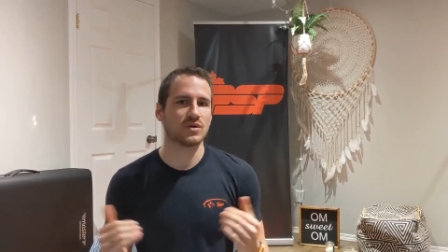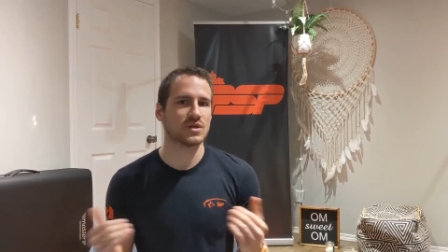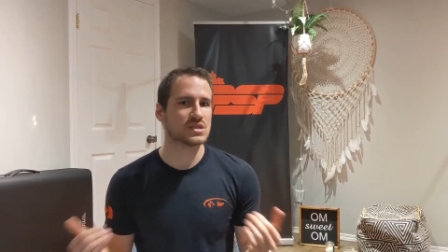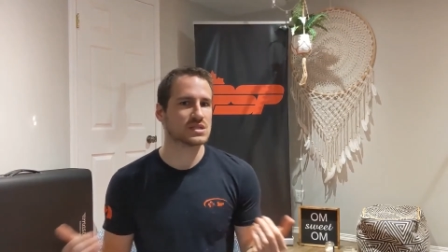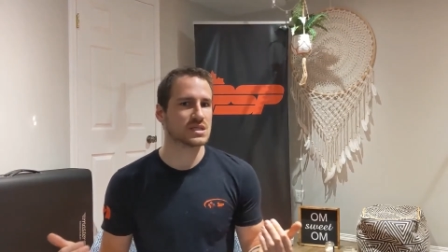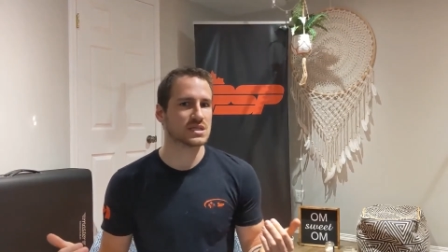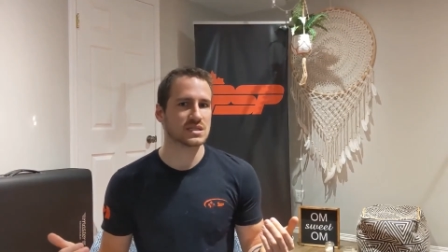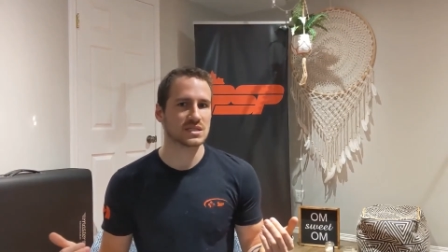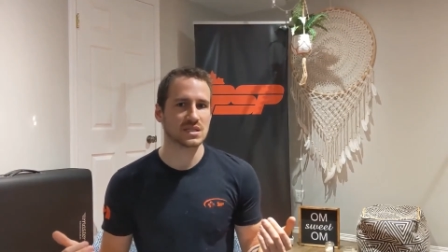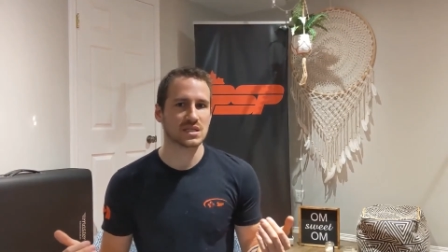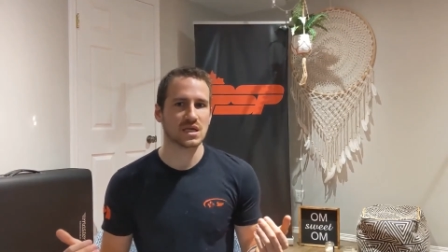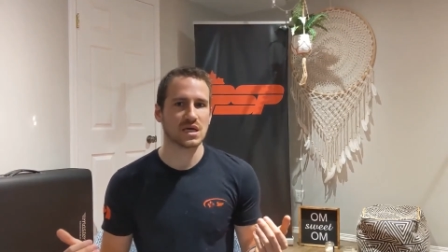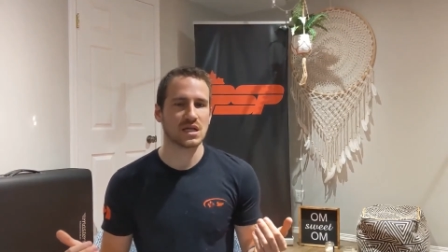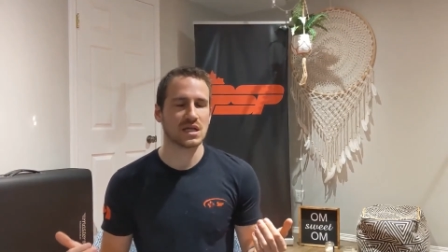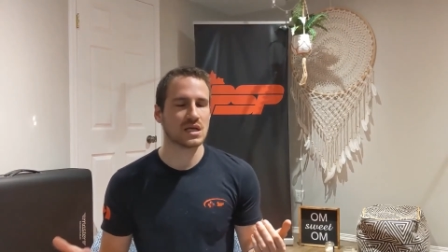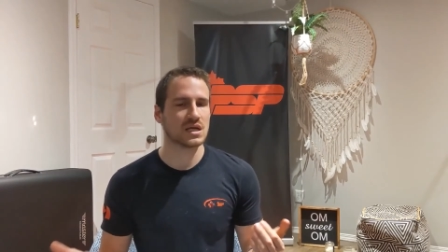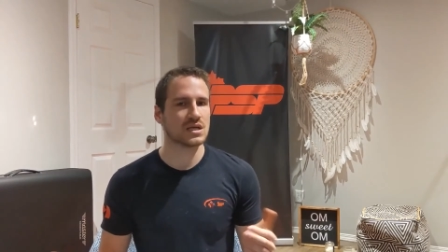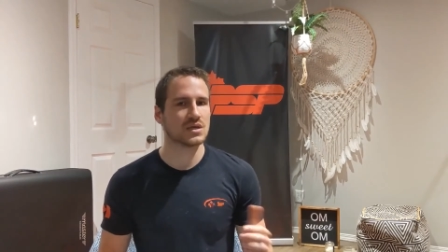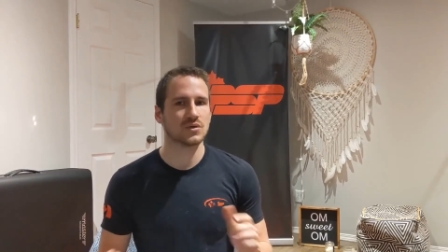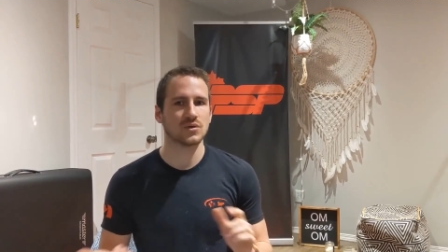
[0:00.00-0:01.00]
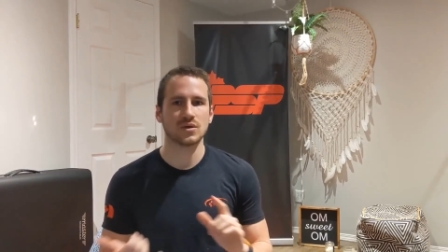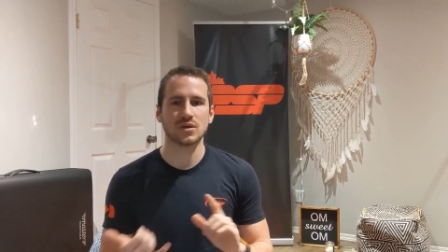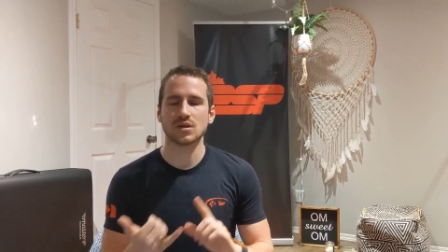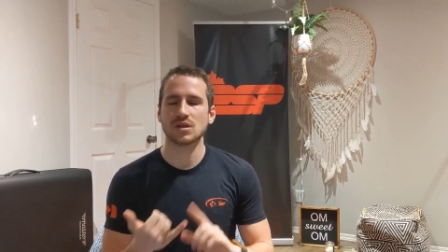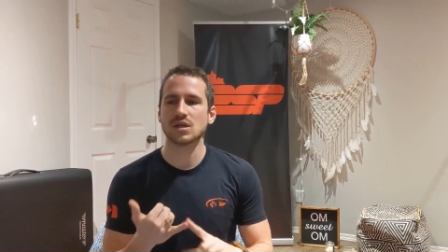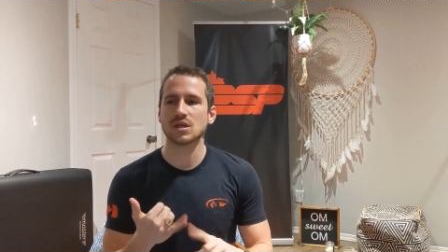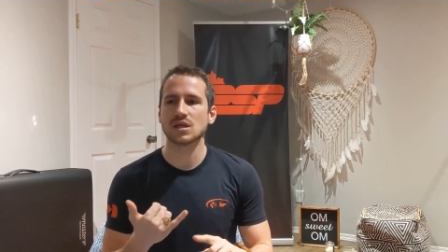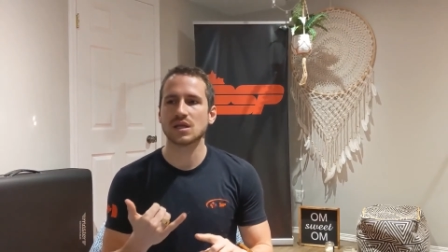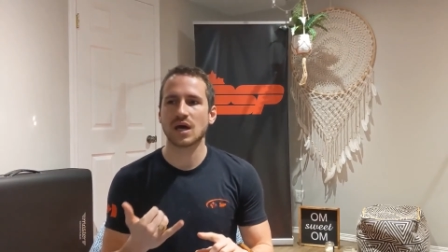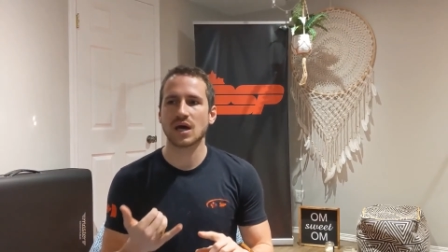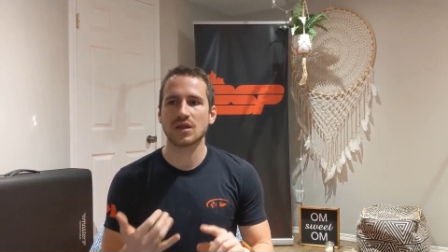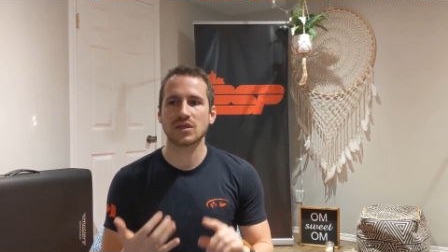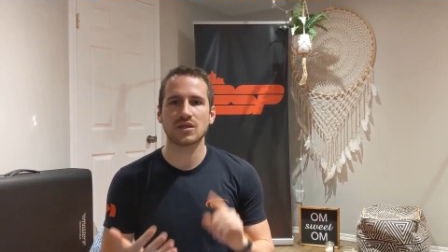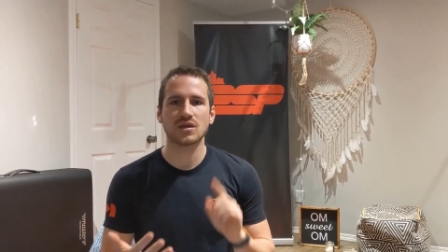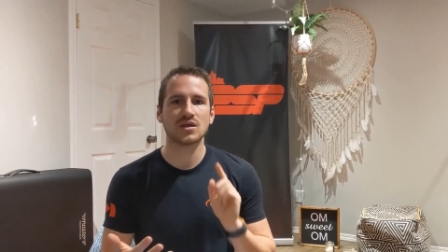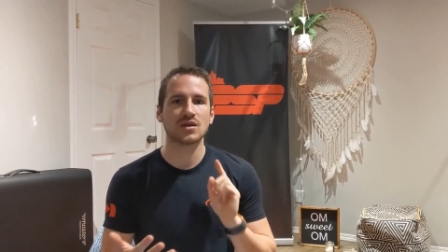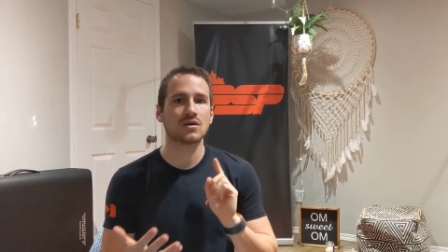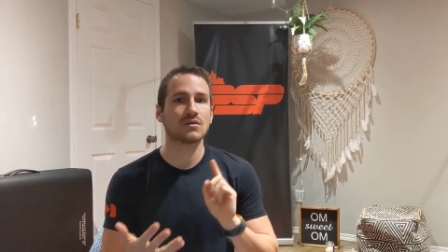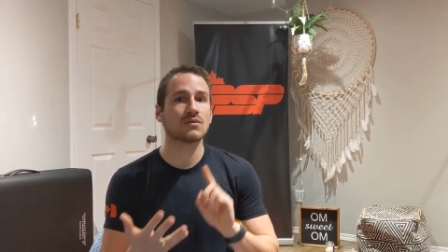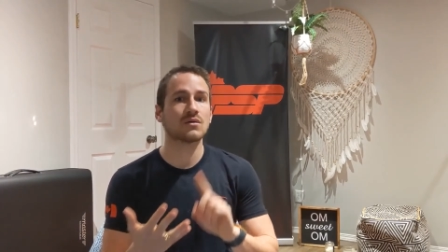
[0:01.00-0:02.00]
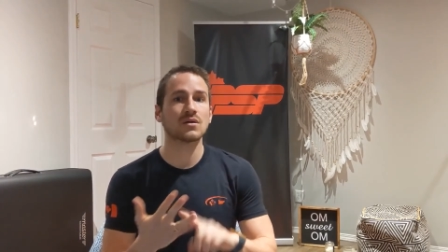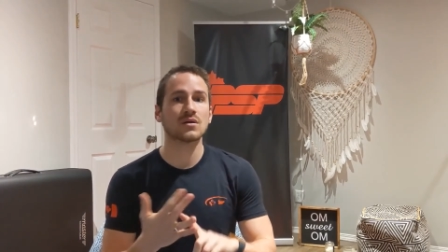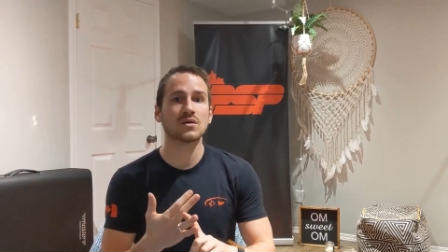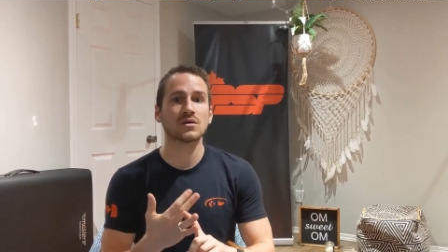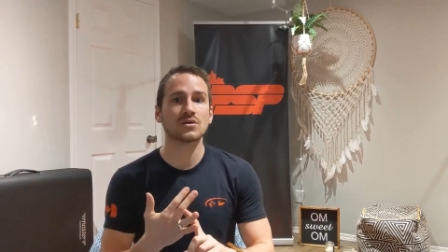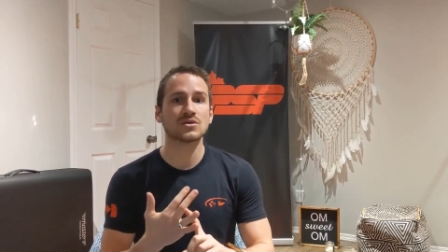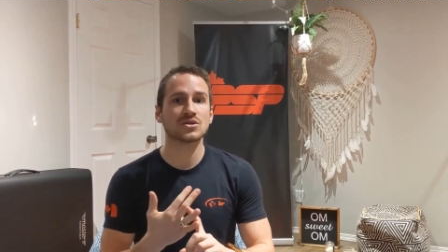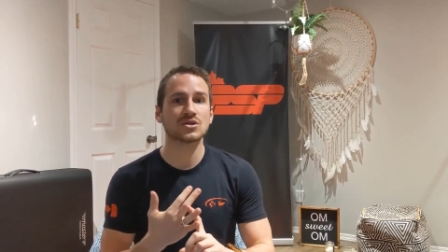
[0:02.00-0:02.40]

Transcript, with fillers: It doesn't cut it. You're an elite athlete or you're